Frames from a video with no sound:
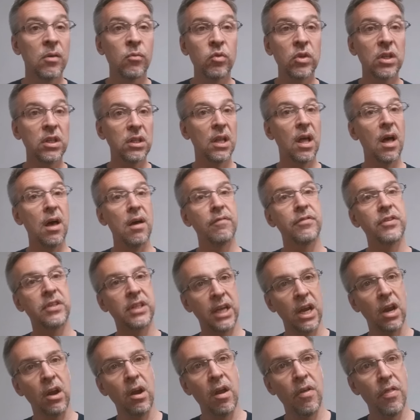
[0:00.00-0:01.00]
Would love to
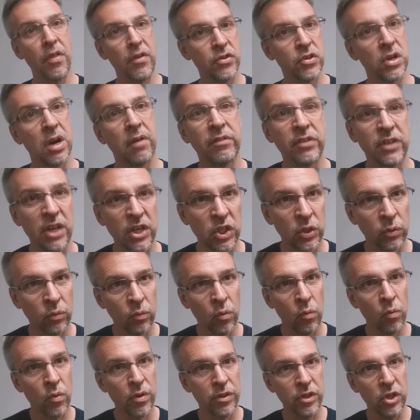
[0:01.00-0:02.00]
carry on this
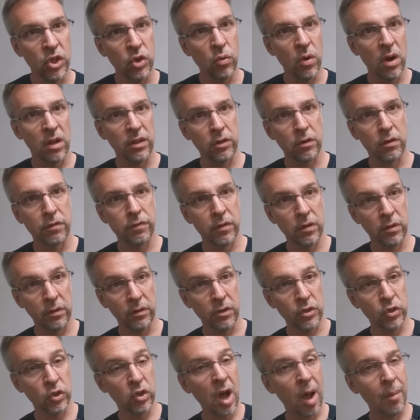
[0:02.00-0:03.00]
conversation with you a little
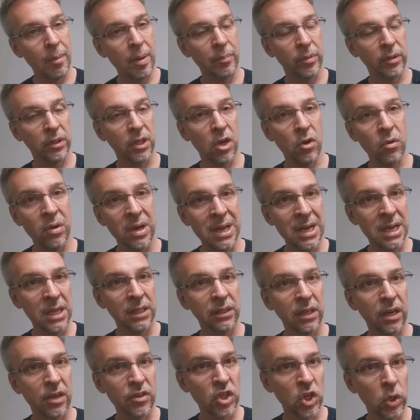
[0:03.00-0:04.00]
further. So comment below,
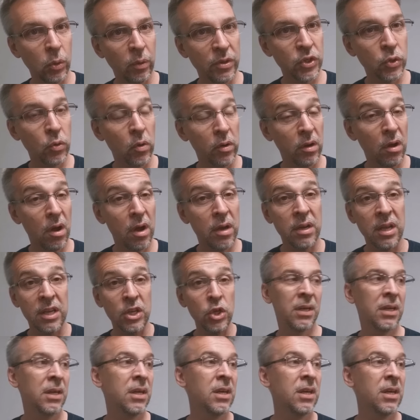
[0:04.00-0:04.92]
let us know what's going on.